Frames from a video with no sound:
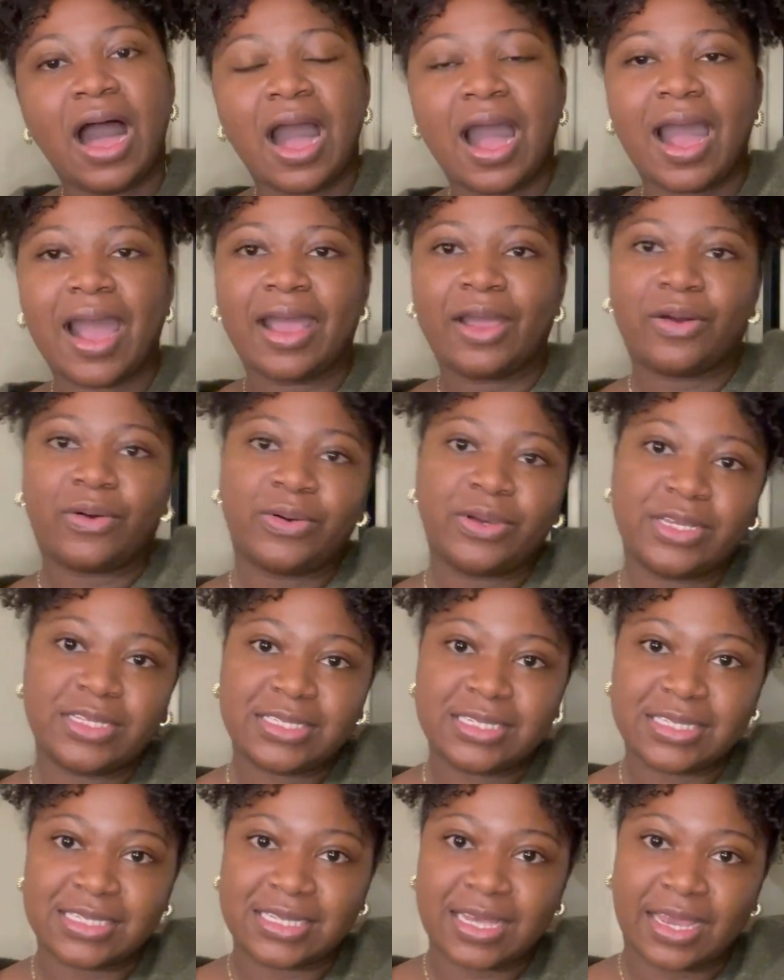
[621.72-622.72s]
I always
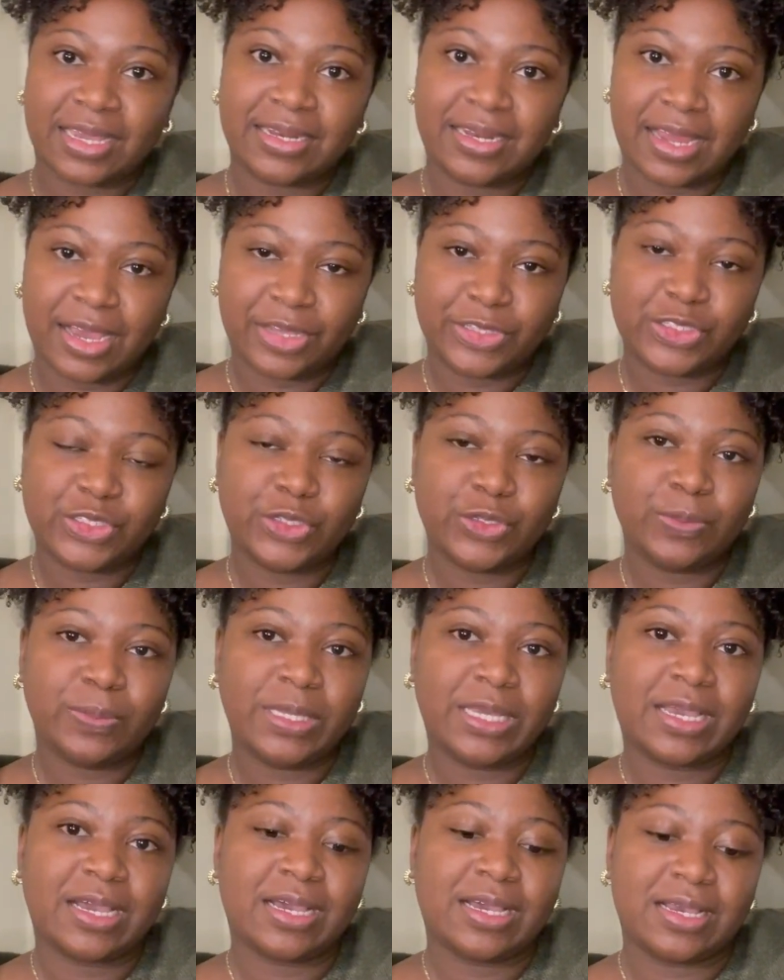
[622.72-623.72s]
decide not to,
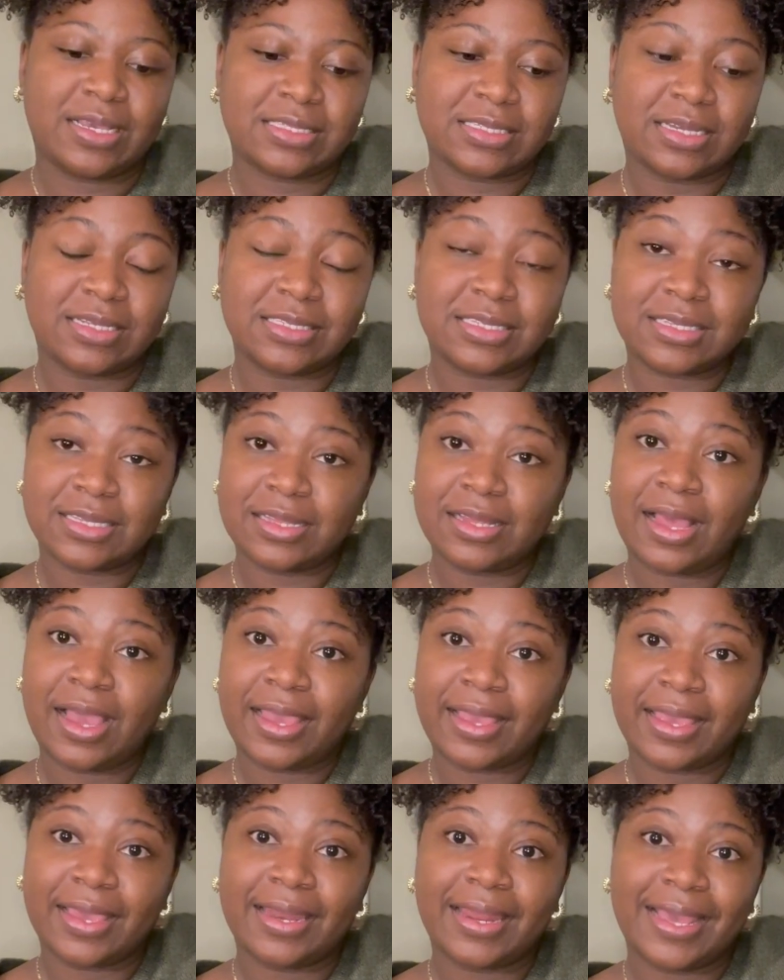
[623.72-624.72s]
because until
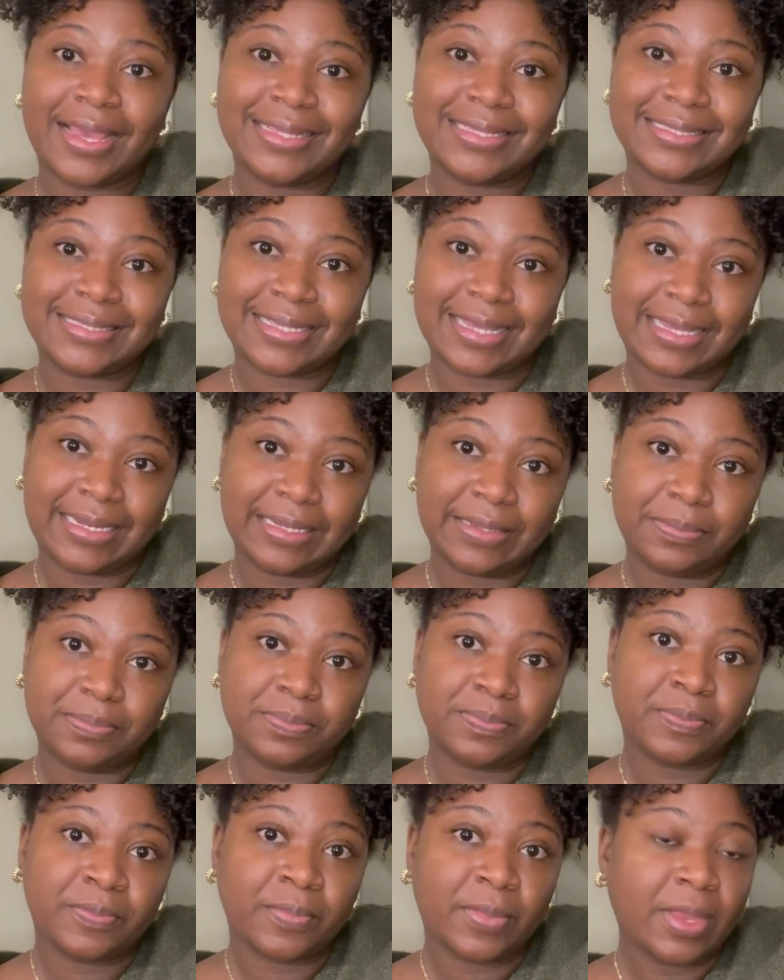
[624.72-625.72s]
I get a
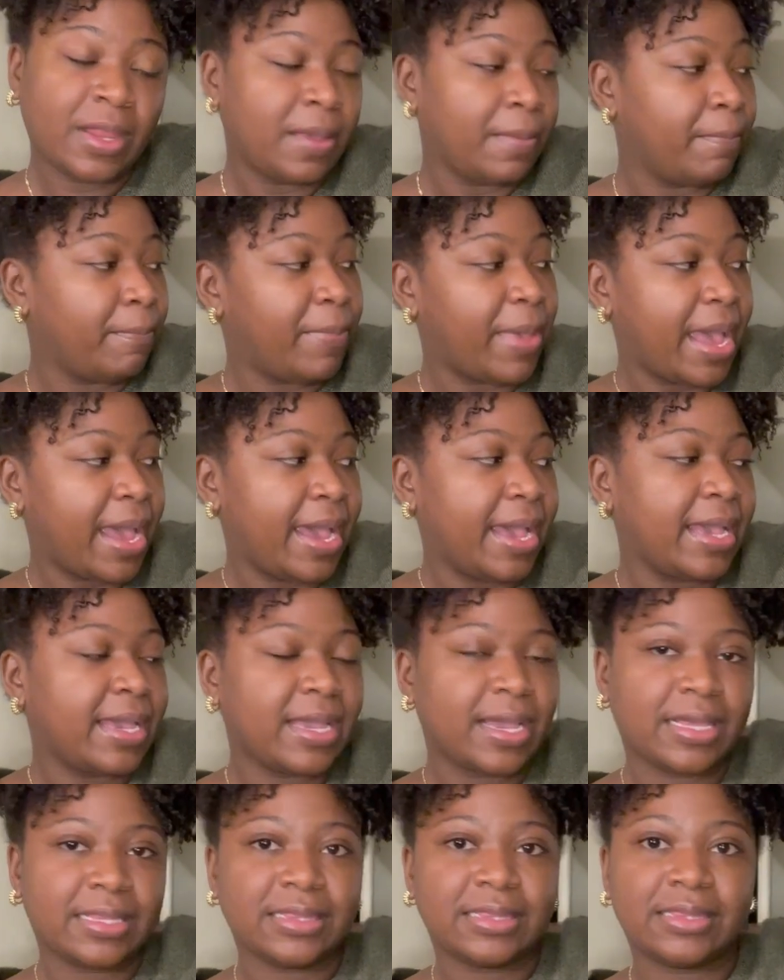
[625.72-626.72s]
denim
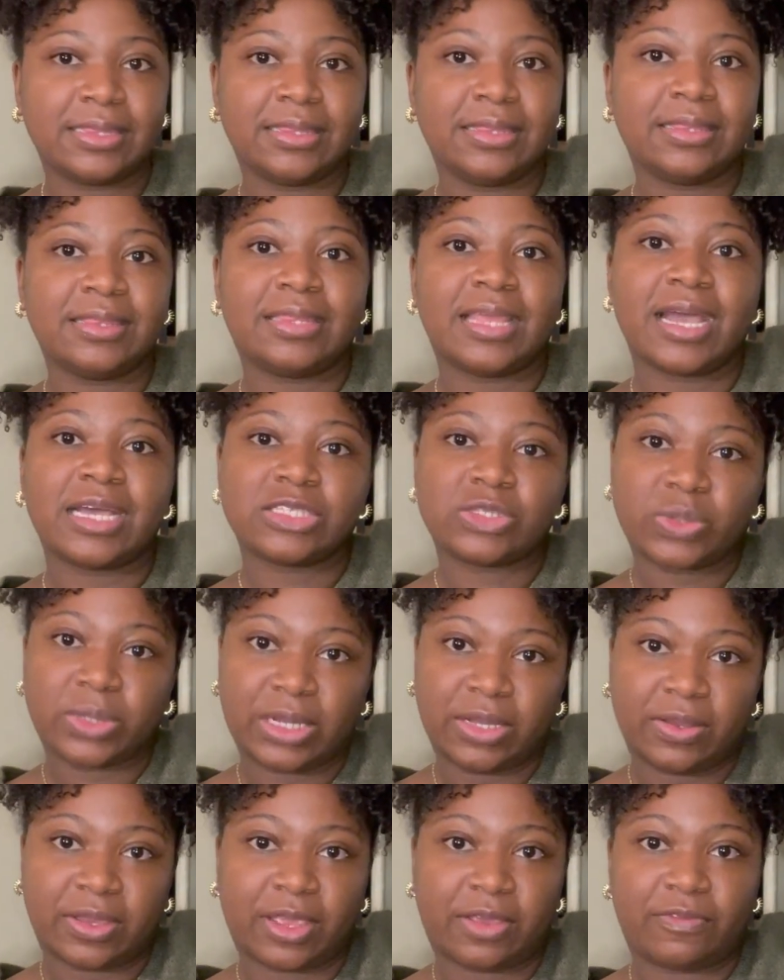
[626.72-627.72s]
bag, that's when
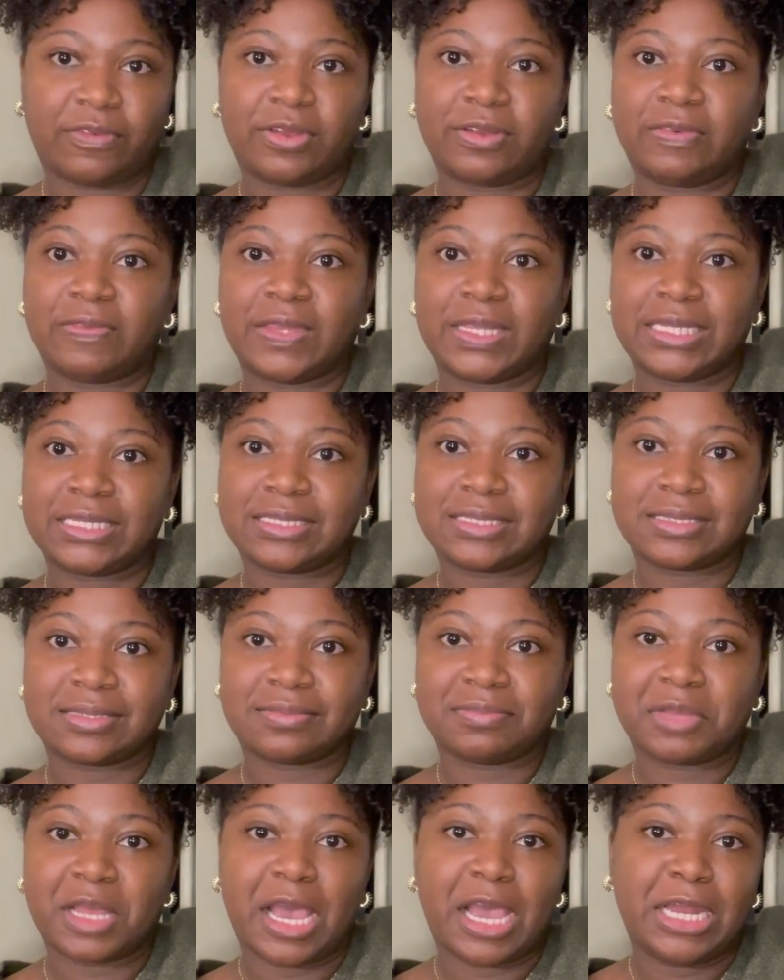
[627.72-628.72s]
I'll get rid of this.
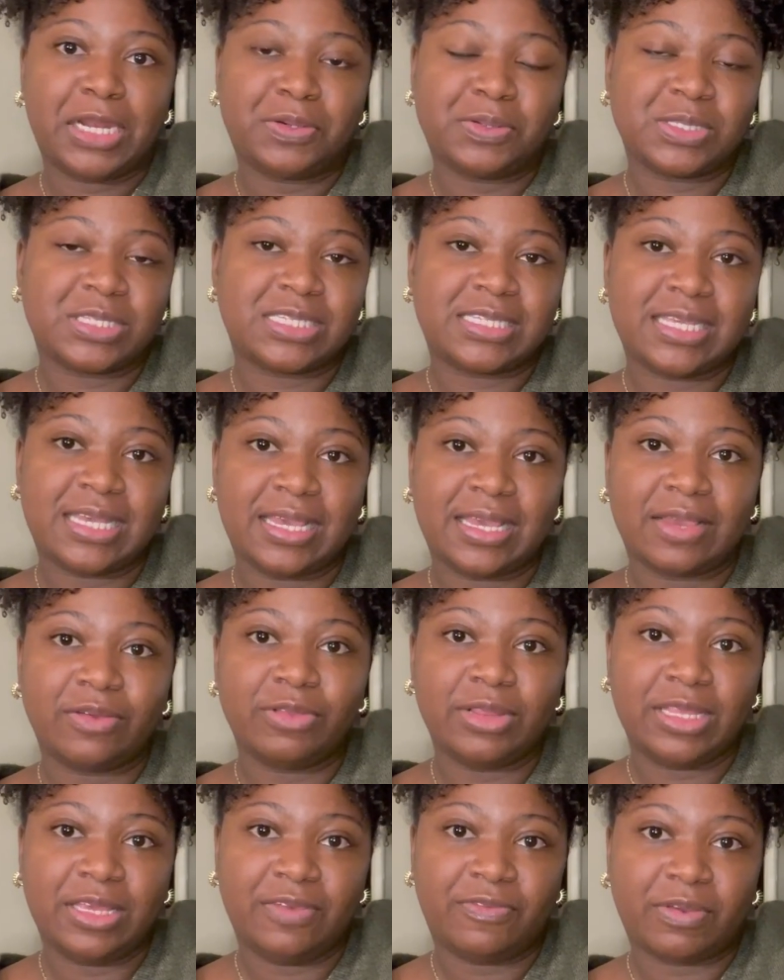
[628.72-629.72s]
I don't see it
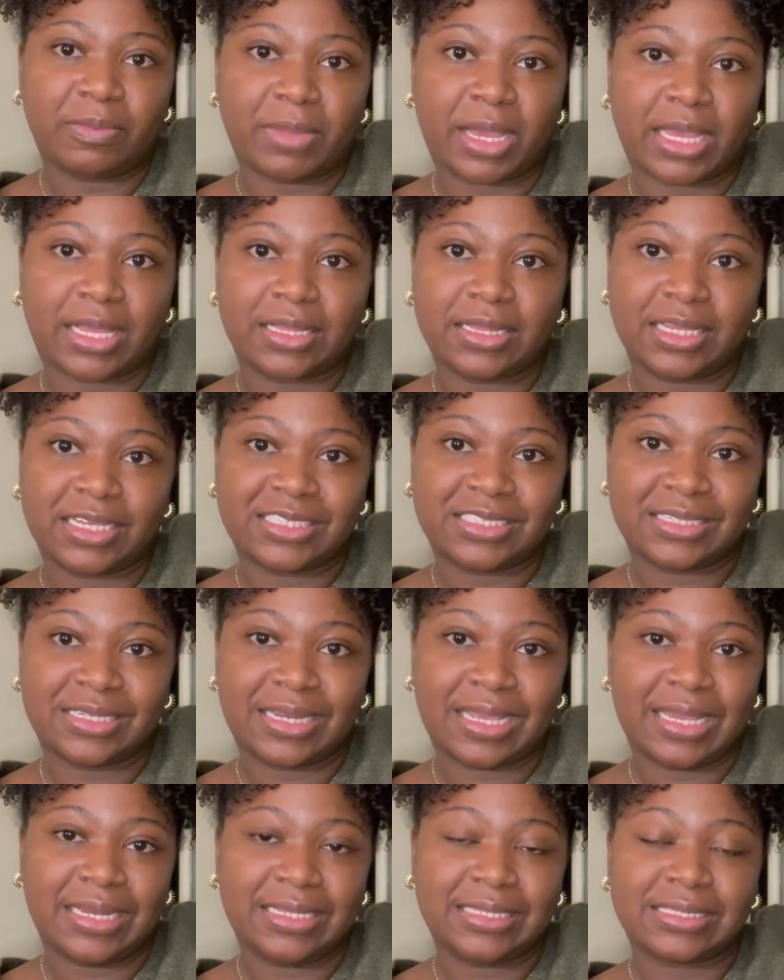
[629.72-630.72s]
leaving my collection
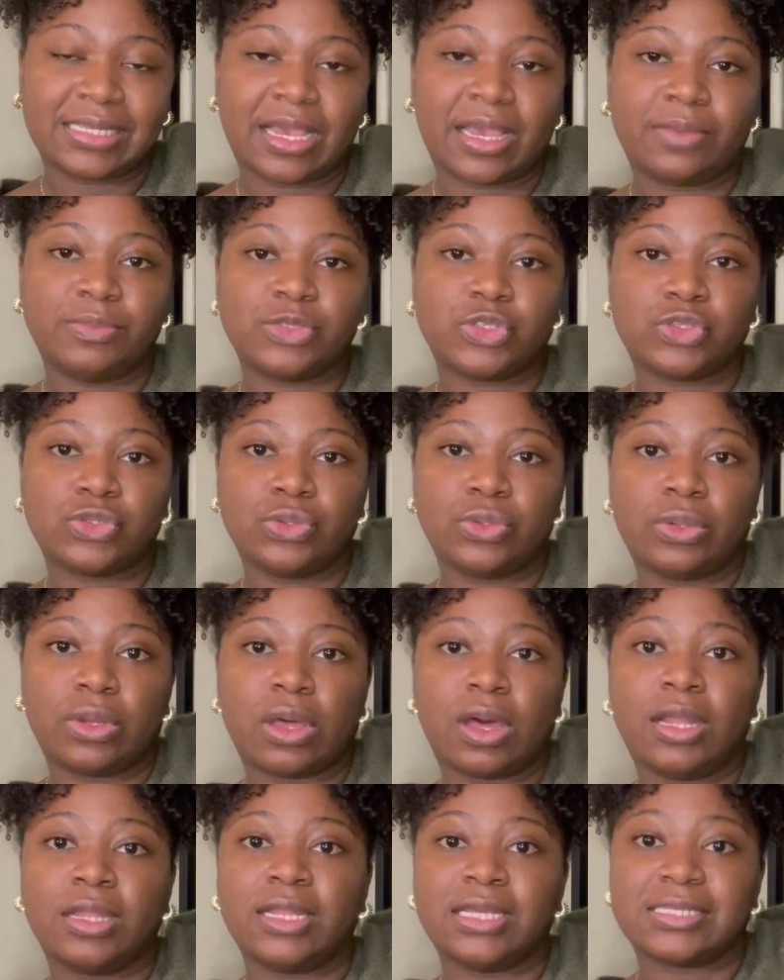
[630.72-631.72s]
anytime soon
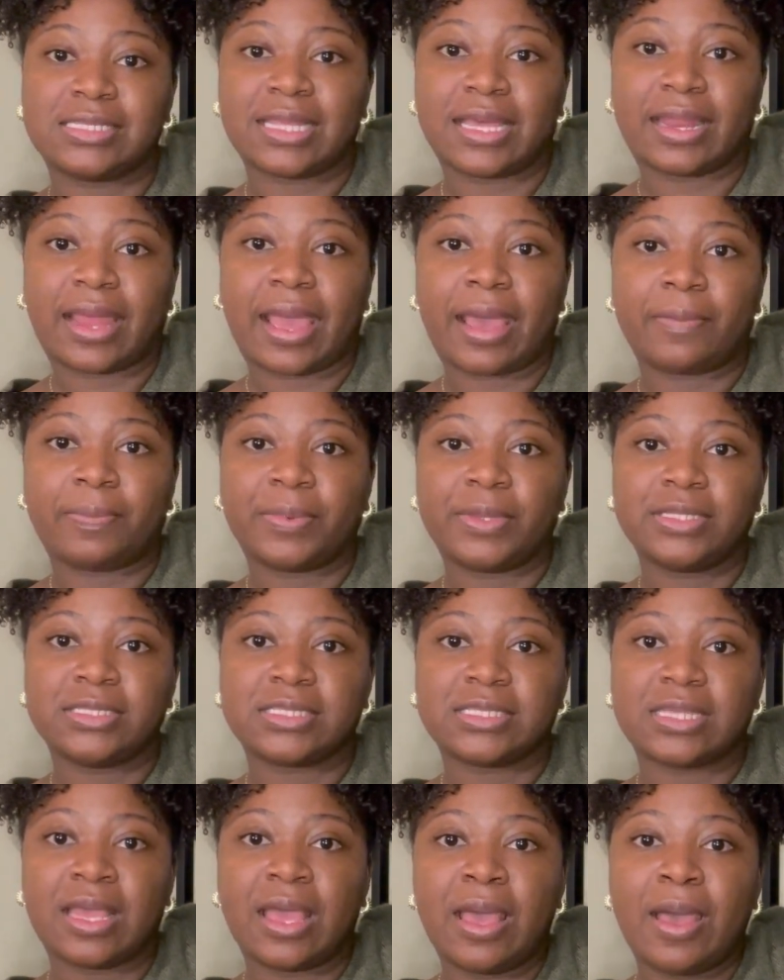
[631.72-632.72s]
unless that
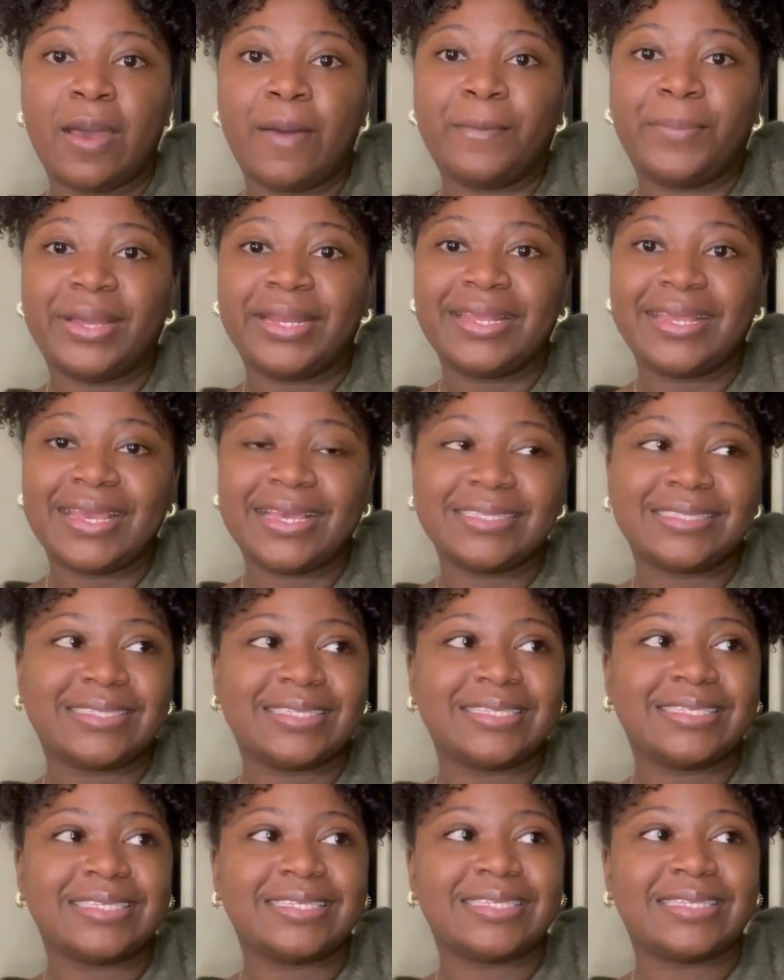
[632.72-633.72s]
happens. But yes,
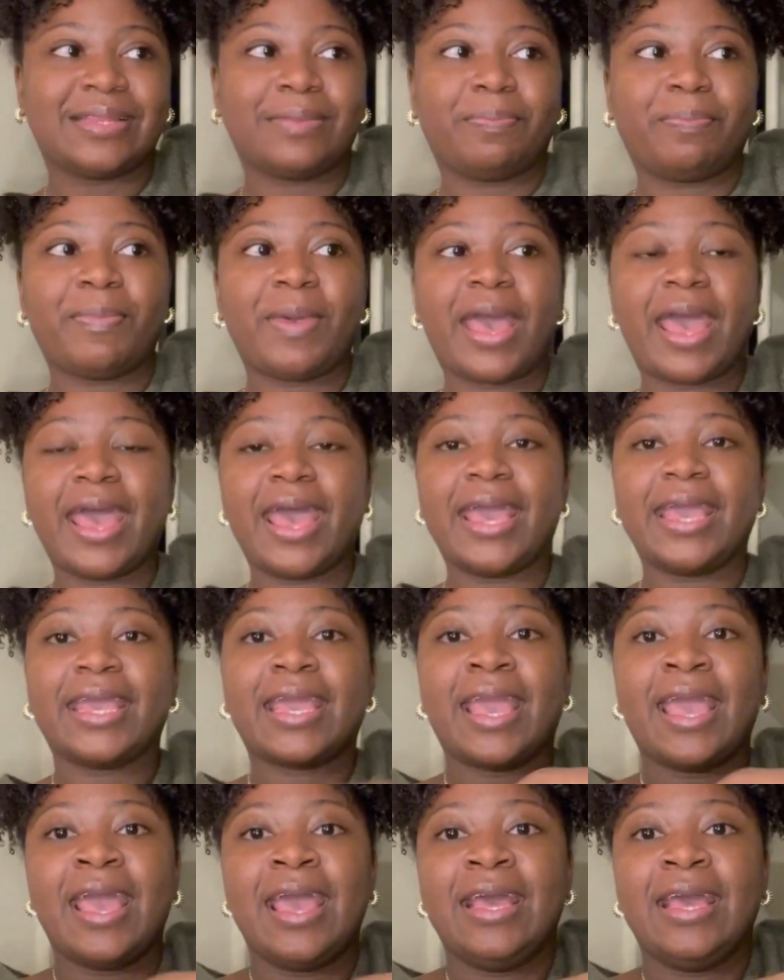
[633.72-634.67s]
this is the bag.